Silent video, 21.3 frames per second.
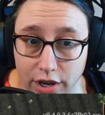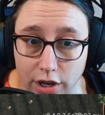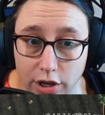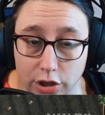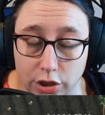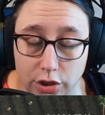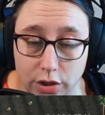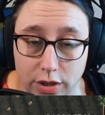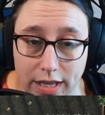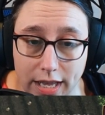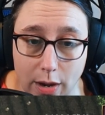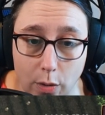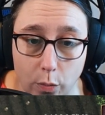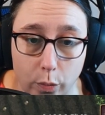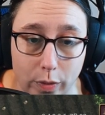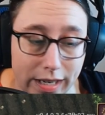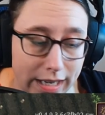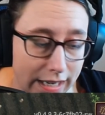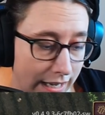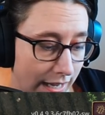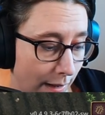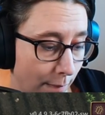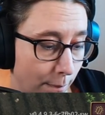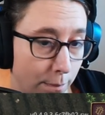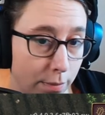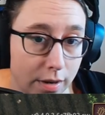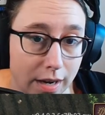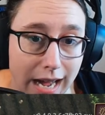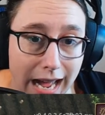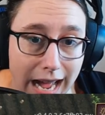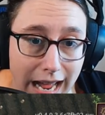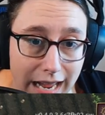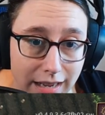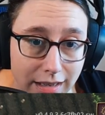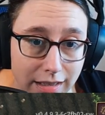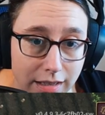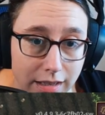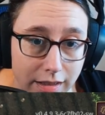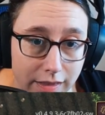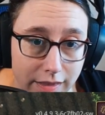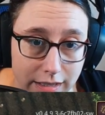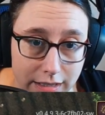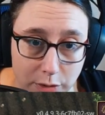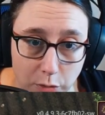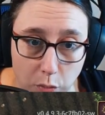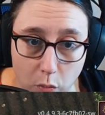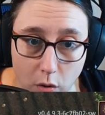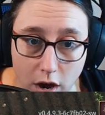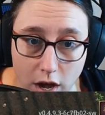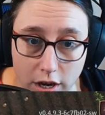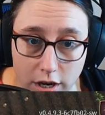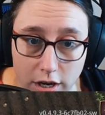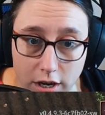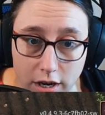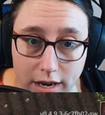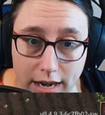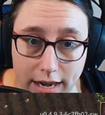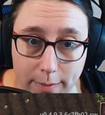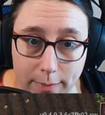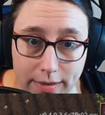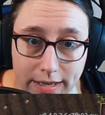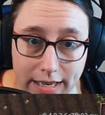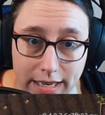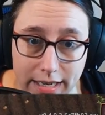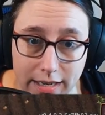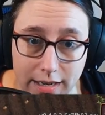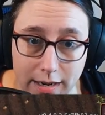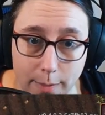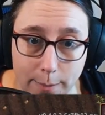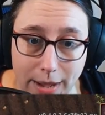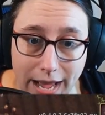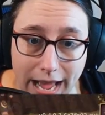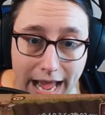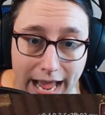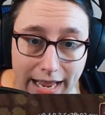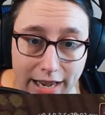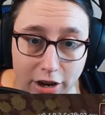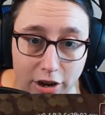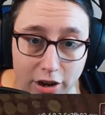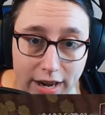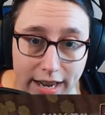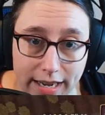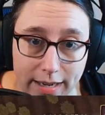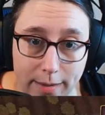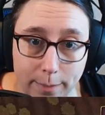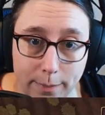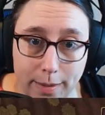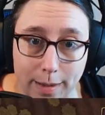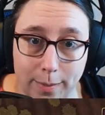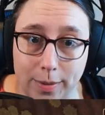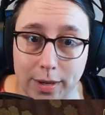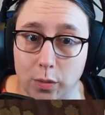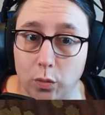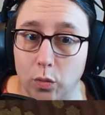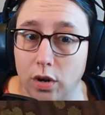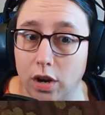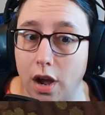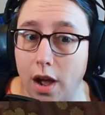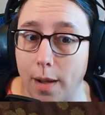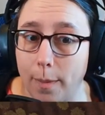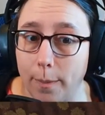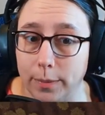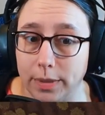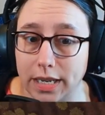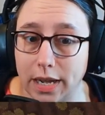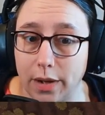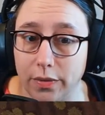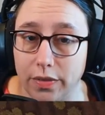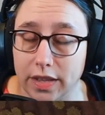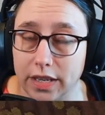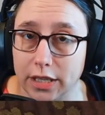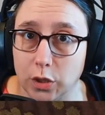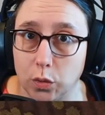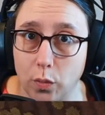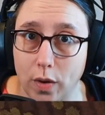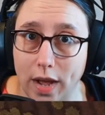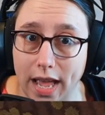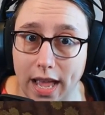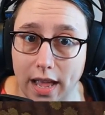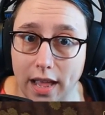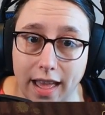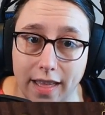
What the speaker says: so that we can block this water and get it up higher, and it maybe will come down this way.